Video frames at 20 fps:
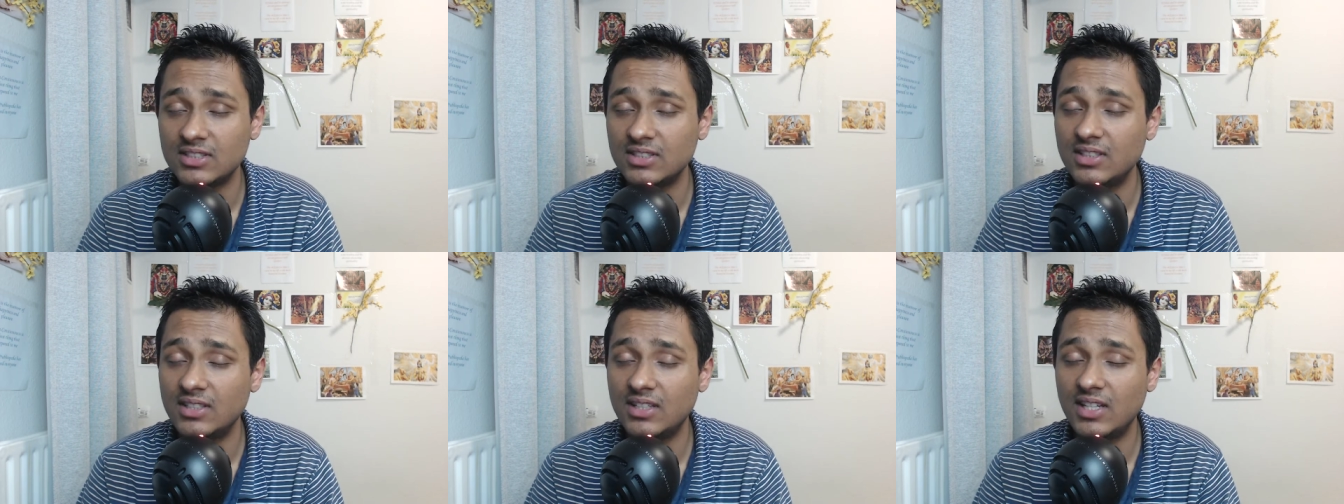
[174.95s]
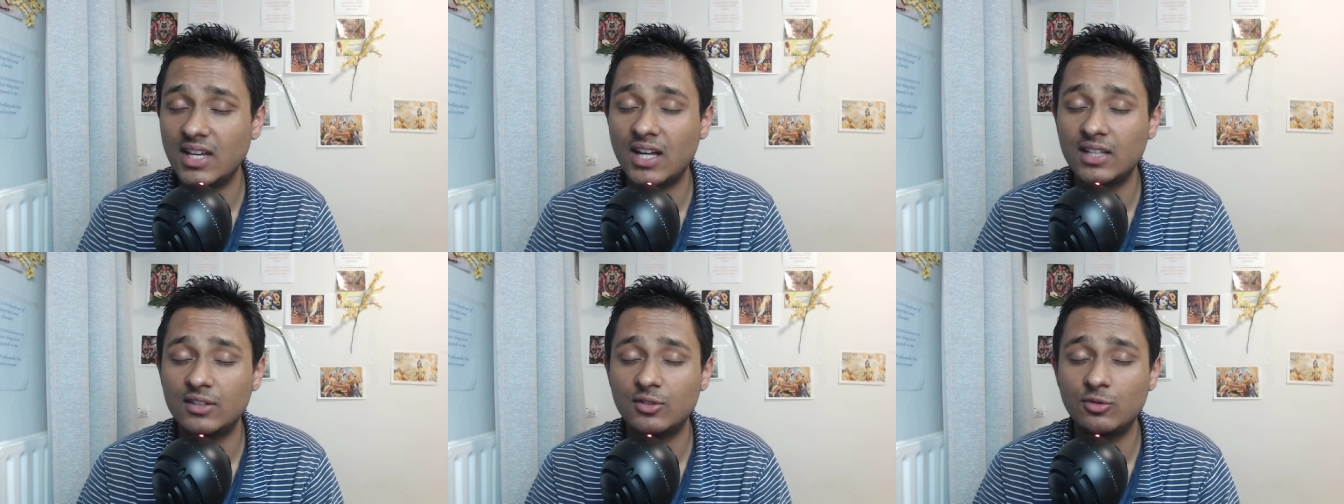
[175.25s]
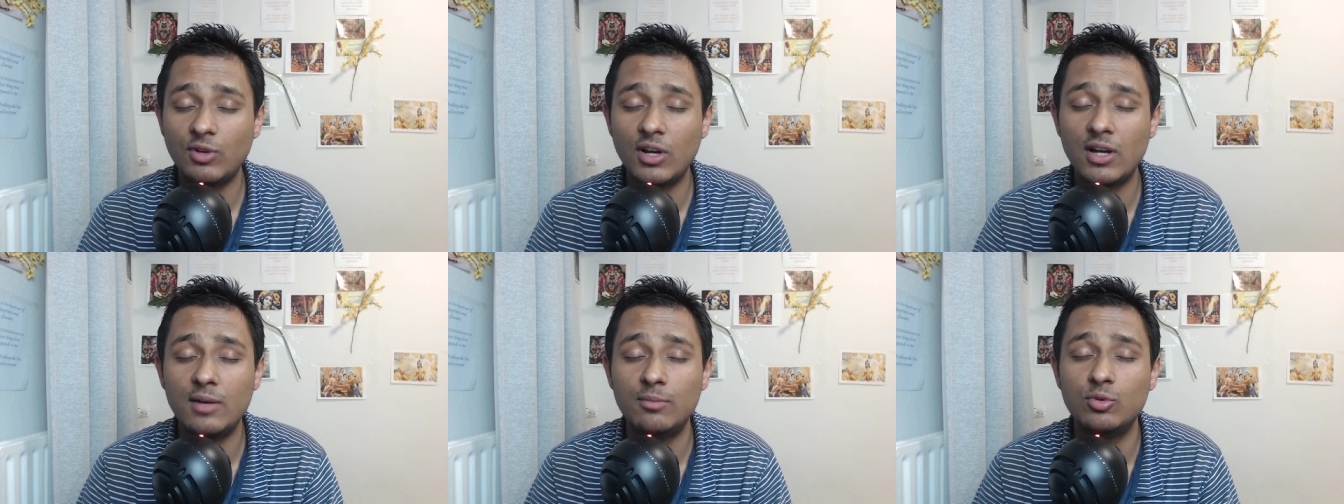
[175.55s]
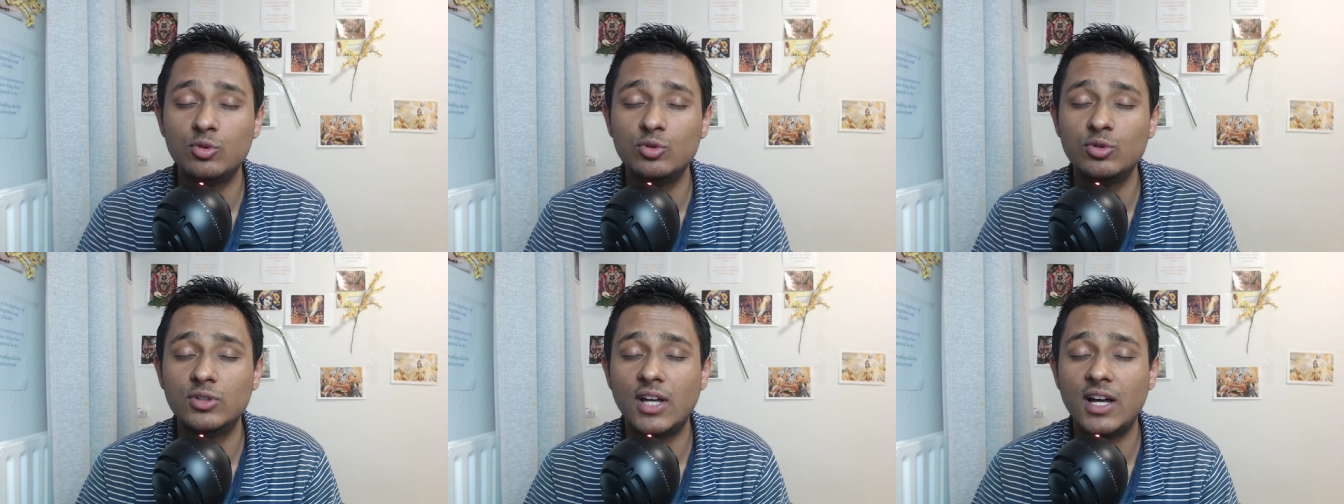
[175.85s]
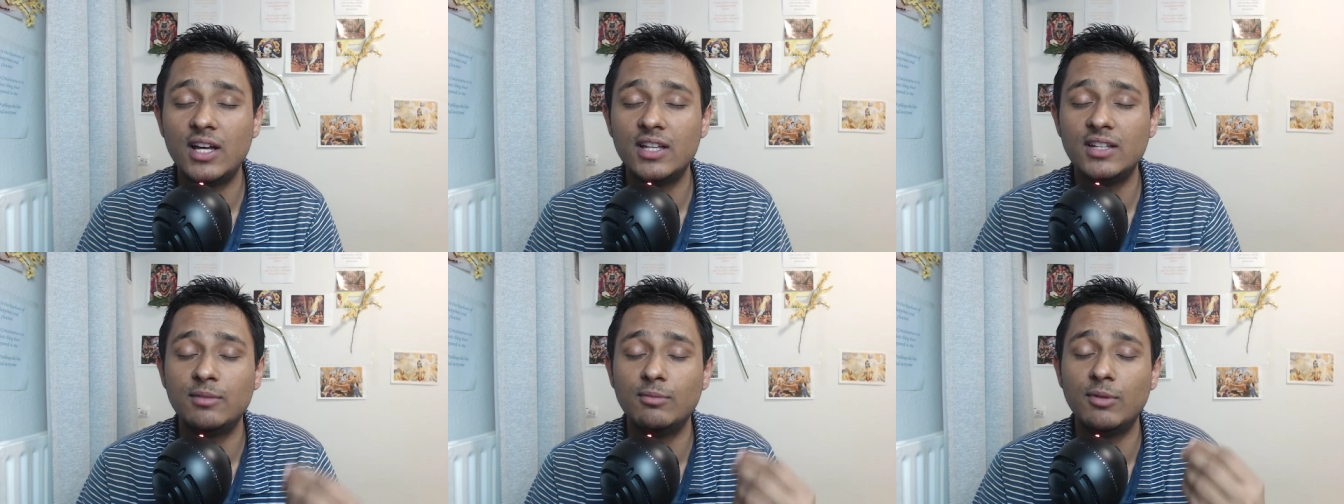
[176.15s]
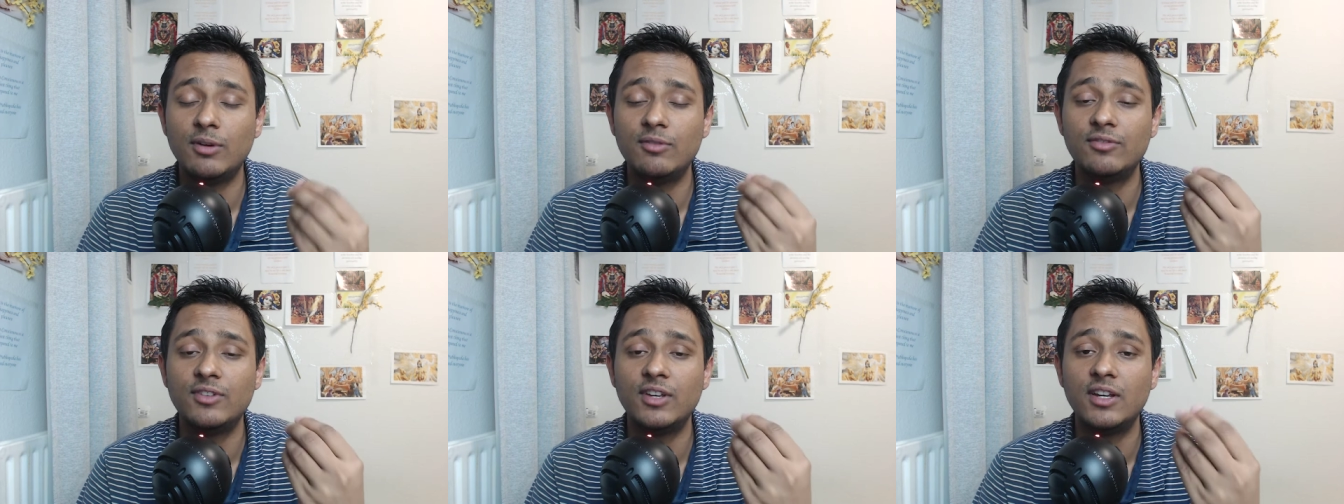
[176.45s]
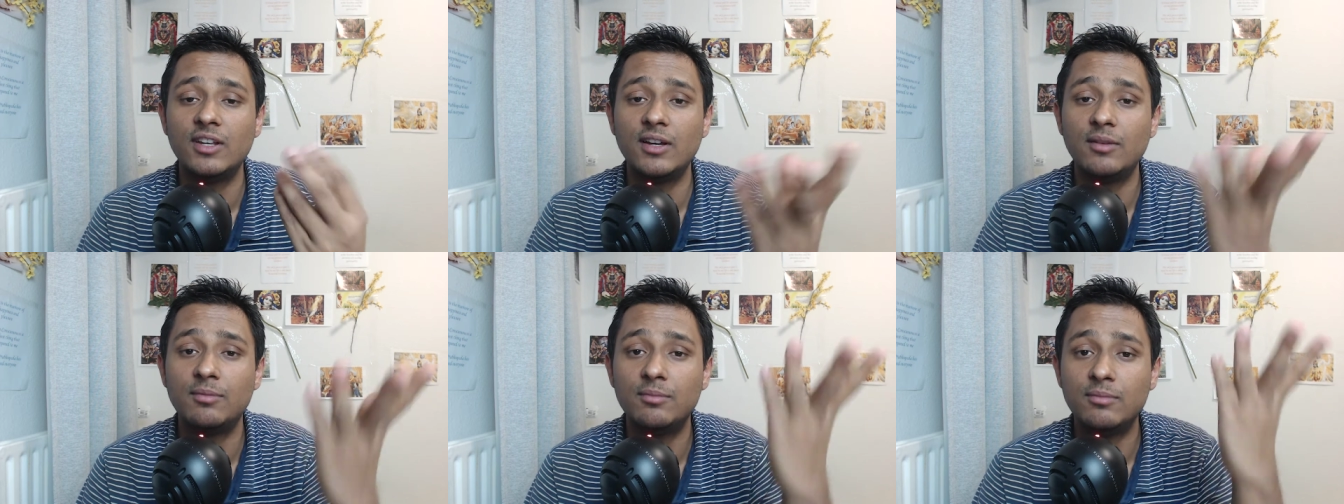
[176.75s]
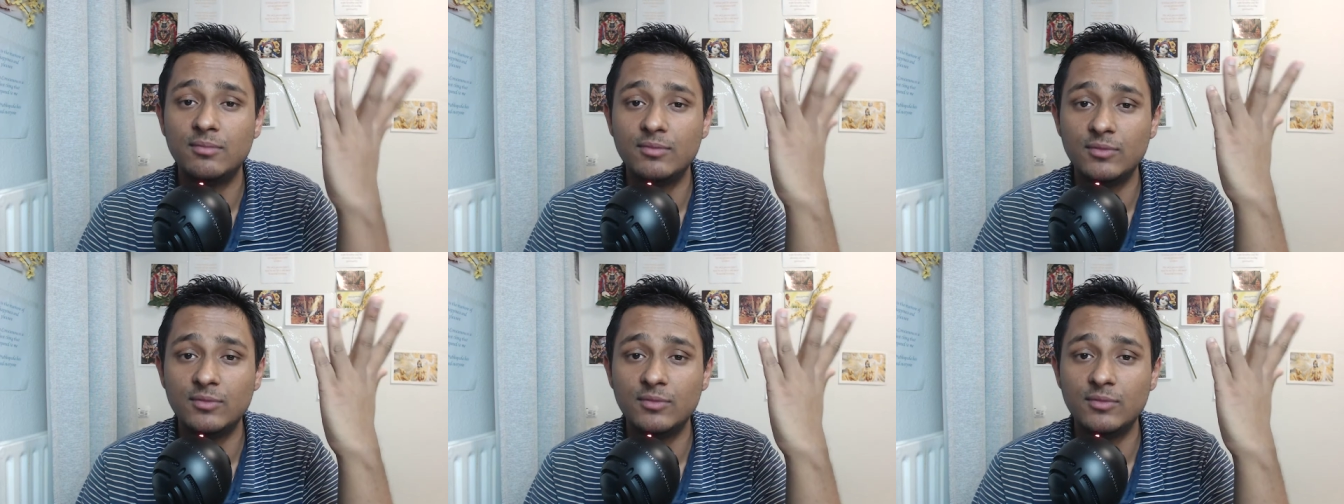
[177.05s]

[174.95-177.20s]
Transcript: Gyatva bhutadimavyayam,